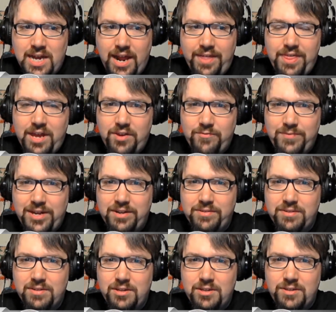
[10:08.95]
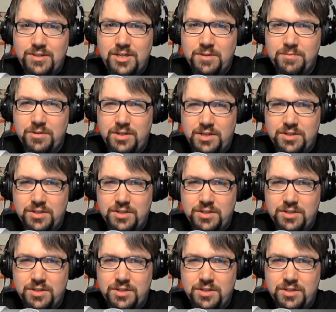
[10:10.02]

And I think have made similar